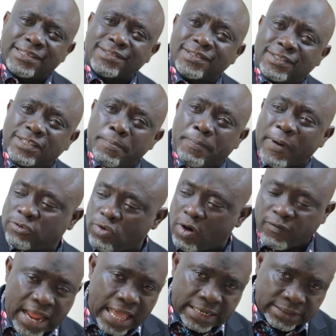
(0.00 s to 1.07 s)
existing parcel
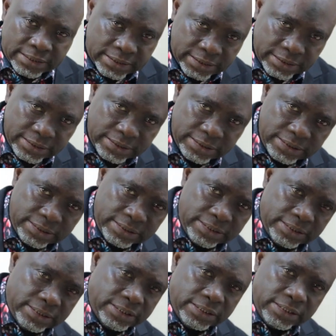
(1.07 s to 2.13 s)
of land.
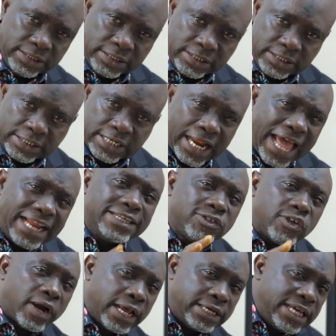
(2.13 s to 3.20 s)
The land is
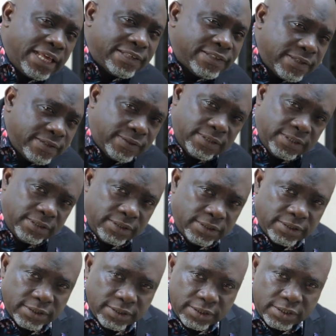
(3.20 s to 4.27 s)
already existing.
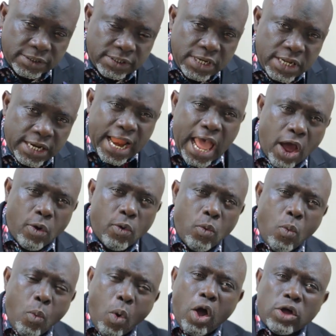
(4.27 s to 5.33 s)
Now,
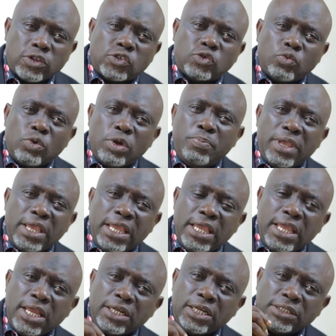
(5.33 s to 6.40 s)
what will
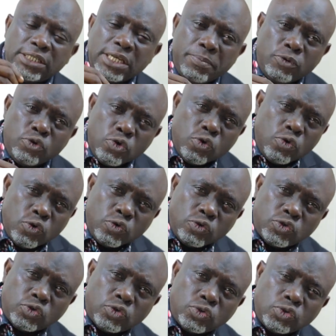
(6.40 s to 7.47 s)
be the
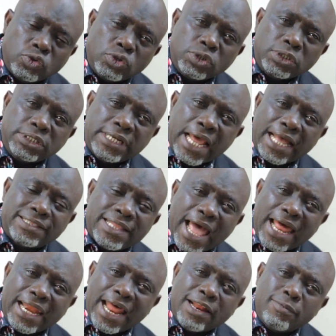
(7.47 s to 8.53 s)
use that
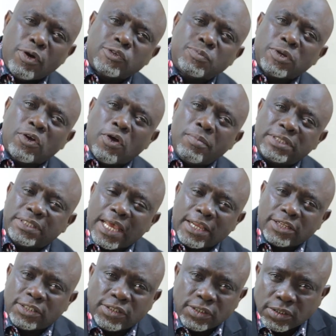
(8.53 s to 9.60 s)
land must be committed